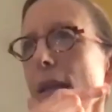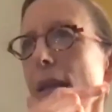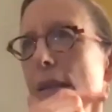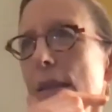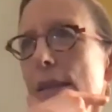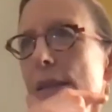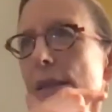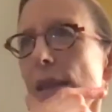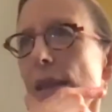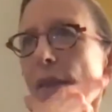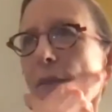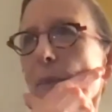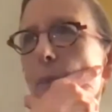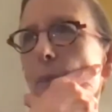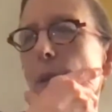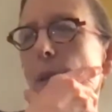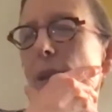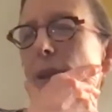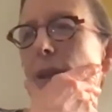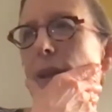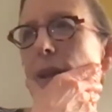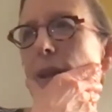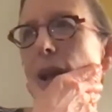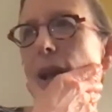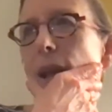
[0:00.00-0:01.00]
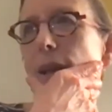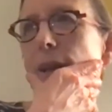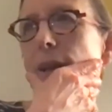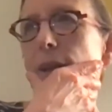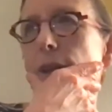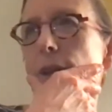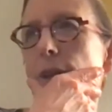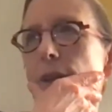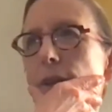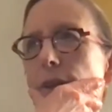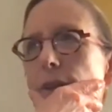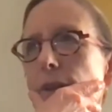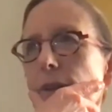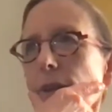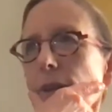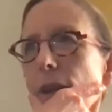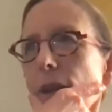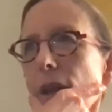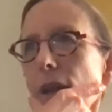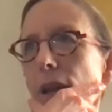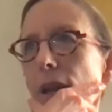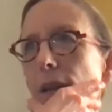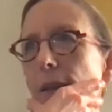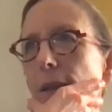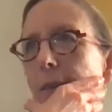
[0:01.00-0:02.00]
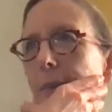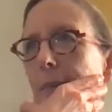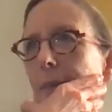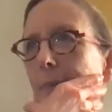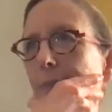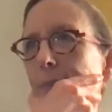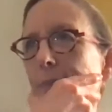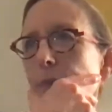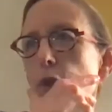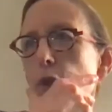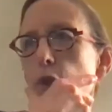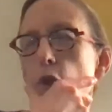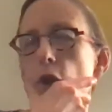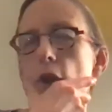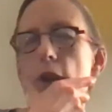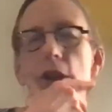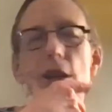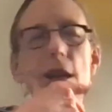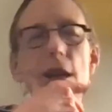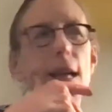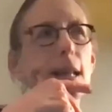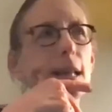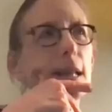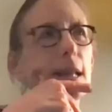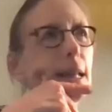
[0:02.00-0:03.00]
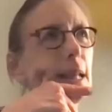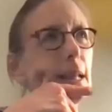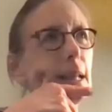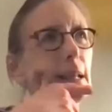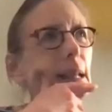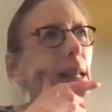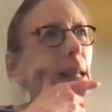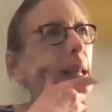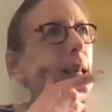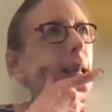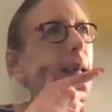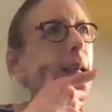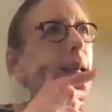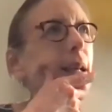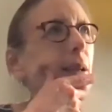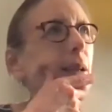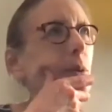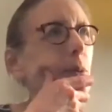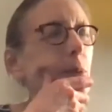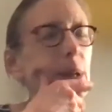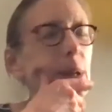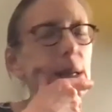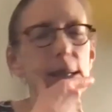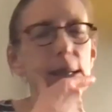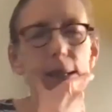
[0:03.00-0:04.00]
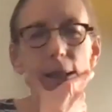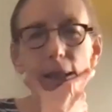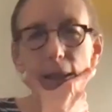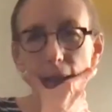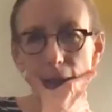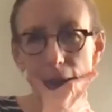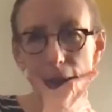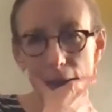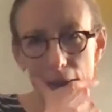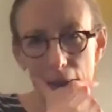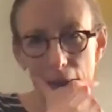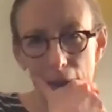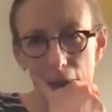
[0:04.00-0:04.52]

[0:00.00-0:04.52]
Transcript: is I've been on a George Eliot kick recently,